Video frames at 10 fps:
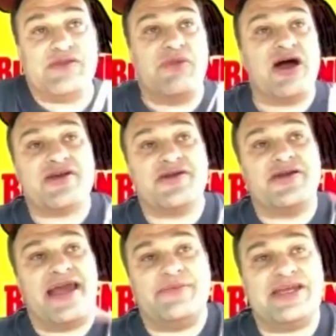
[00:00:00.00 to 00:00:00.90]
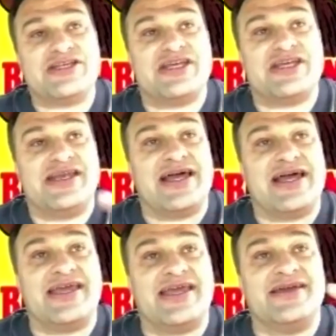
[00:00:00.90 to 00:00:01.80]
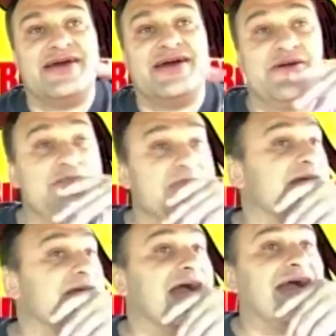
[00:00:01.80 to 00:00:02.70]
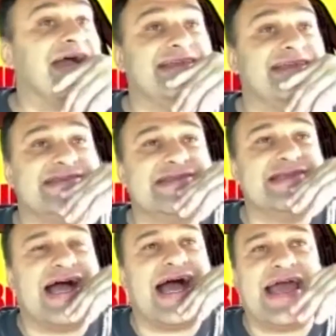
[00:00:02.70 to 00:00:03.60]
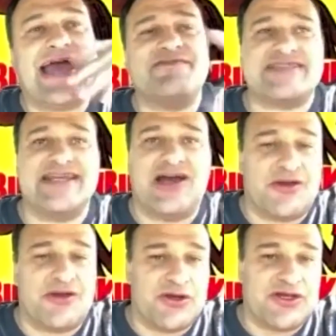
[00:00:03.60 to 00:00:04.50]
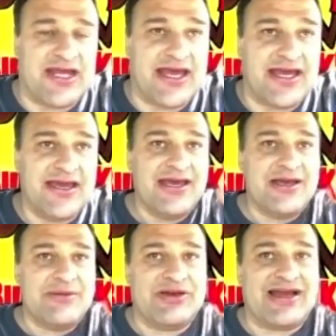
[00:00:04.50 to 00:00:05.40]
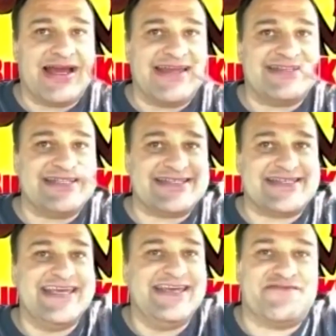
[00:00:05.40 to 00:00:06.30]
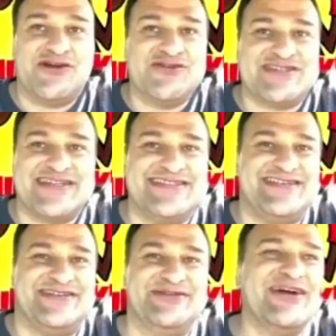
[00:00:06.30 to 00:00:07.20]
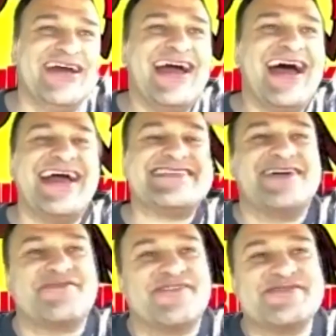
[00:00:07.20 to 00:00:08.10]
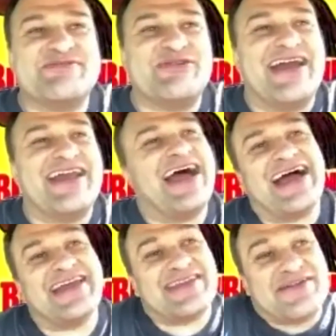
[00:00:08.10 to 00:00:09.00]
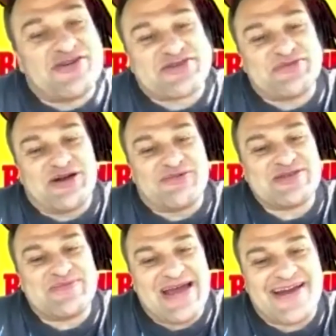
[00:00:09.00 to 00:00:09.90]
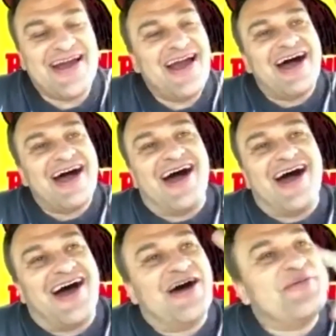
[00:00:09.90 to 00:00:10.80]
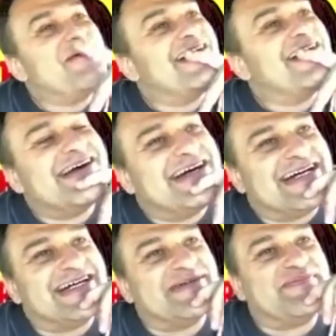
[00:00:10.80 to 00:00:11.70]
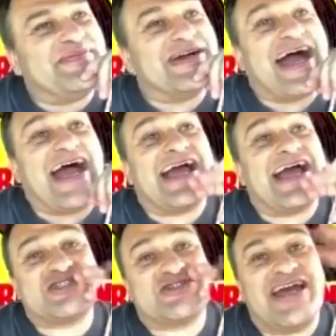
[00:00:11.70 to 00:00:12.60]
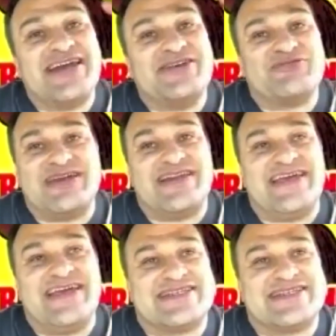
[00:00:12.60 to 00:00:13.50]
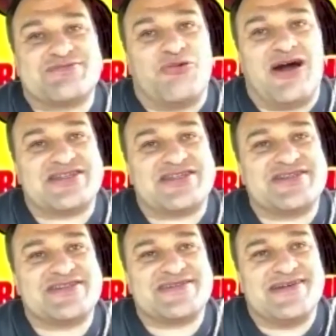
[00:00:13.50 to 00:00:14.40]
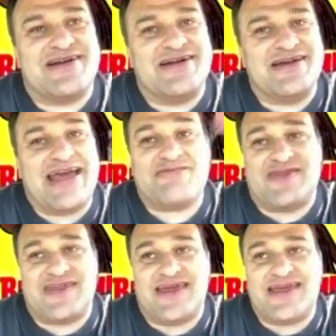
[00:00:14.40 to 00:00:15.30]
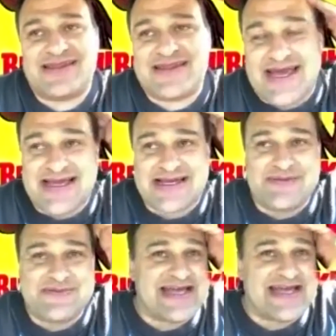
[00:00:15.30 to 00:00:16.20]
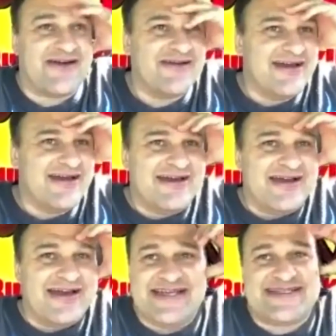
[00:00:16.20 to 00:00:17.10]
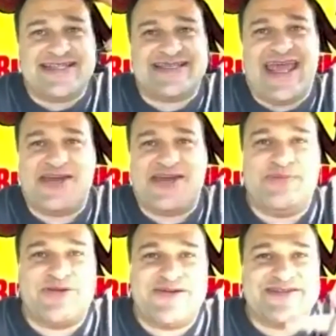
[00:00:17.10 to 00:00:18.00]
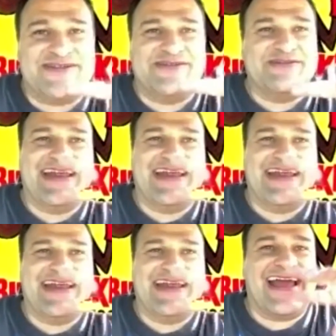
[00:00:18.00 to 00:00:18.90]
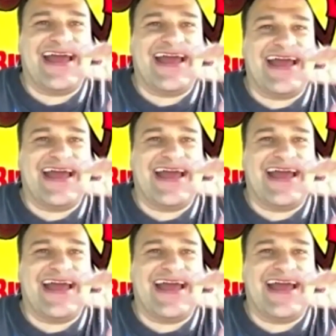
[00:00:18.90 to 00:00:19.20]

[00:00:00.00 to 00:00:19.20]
modern animation, like I I haven't seen Onward yet, but I did see Frozen 2. I saw Frozen 1. I thought Frozen 1 was better. Um, but I try to really just watch everything that comes out, unless it's Angry Birds 2. I can't put